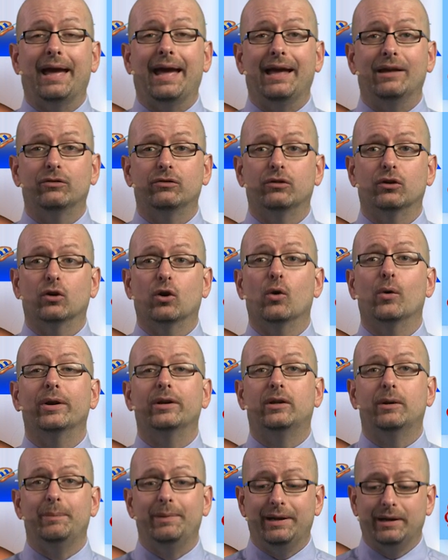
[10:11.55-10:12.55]
as they're going
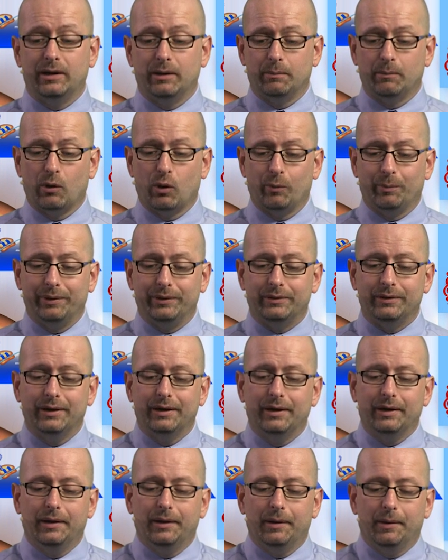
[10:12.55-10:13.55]
to be in a moment.
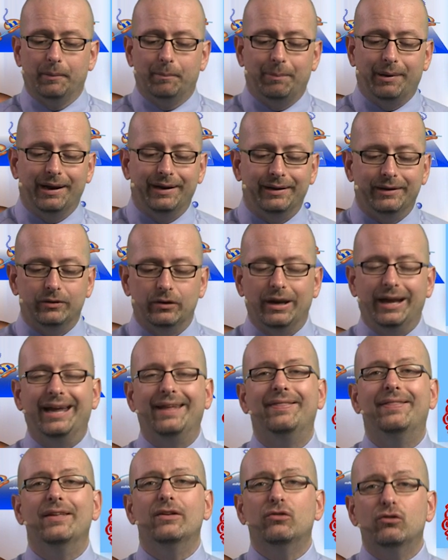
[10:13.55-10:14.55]
But
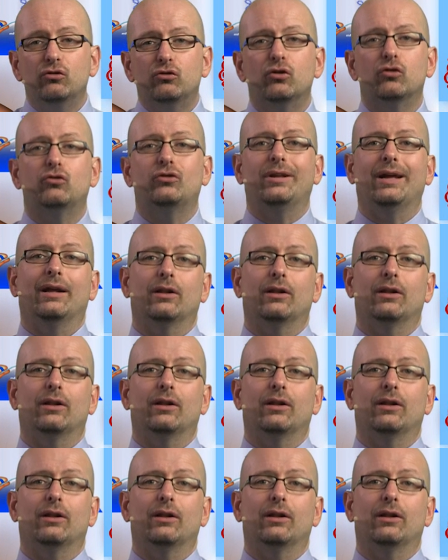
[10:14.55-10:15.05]
this is just to